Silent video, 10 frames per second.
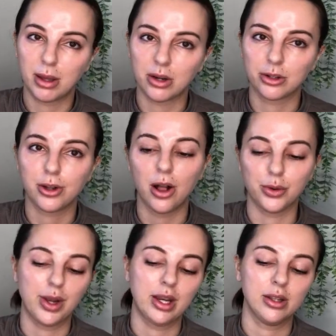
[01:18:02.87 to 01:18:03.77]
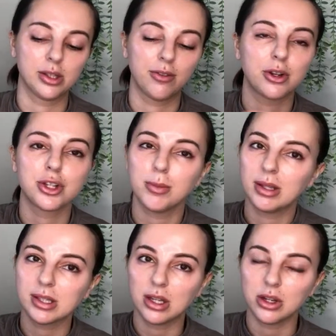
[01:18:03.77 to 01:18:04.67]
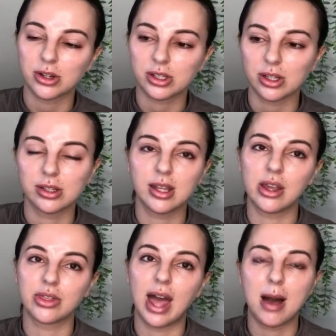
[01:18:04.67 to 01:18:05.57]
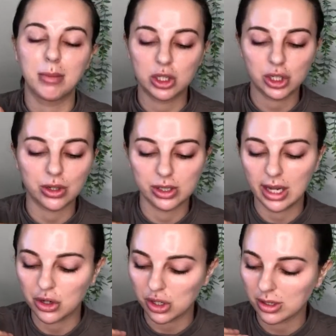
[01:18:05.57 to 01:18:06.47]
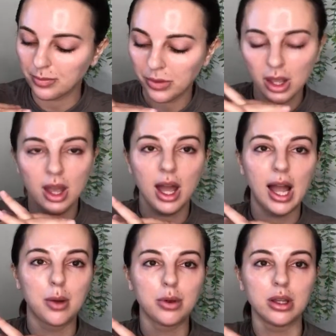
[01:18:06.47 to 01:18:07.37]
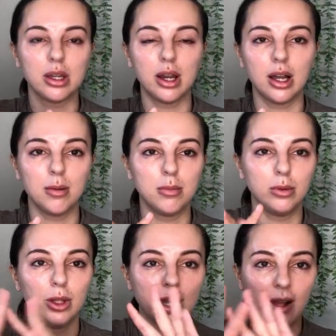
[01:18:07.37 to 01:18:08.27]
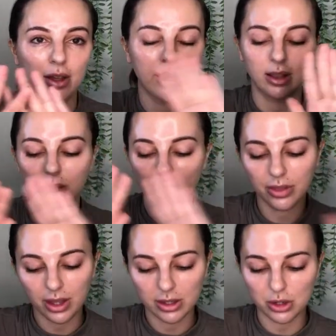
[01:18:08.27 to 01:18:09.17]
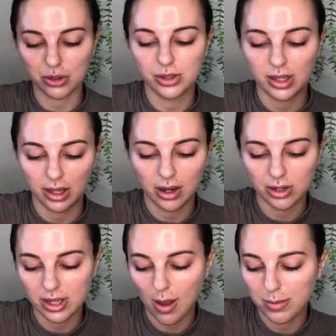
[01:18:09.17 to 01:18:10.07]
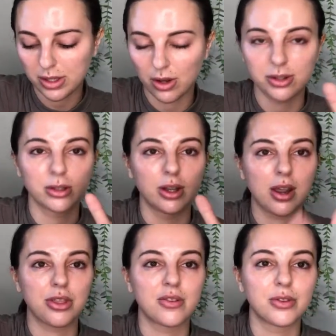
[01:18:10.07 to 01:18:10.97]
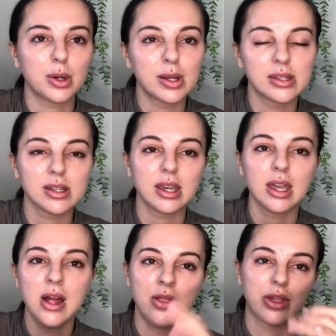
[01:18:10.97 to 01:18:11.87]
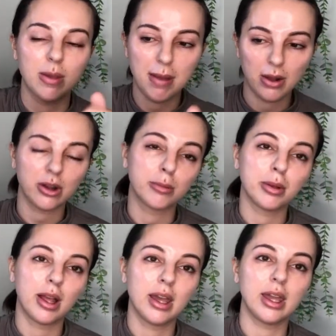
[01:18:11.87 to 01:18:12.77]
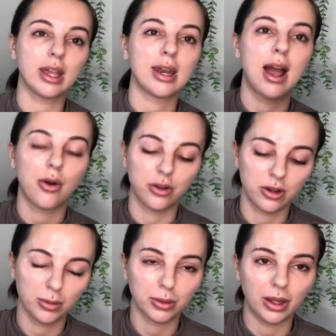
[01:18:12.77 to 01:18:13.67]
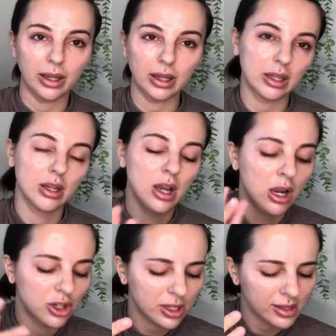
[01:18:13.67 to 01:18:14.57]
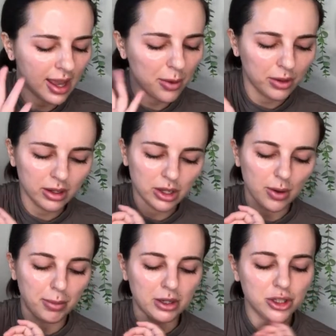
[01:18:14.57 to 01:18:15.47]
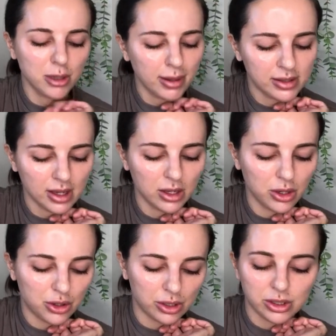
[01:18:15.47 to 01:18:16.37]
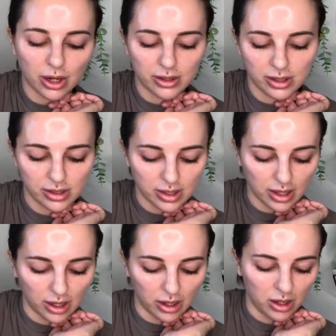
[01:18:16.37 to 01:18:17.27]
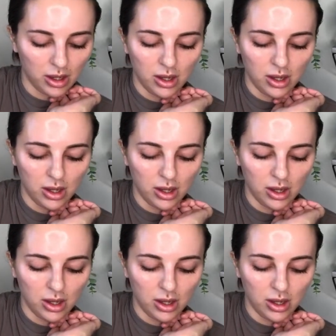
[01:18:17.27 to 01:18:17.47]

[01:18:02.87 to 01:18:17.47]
better tolerate it. So if you're two months in and you're still seeing that much irritation, I would um, look at look at the additional skincare steps and also look at the frequency, the amount you're applying, and how you're applying it. Just because I would, you know, but two months in, you should start to see,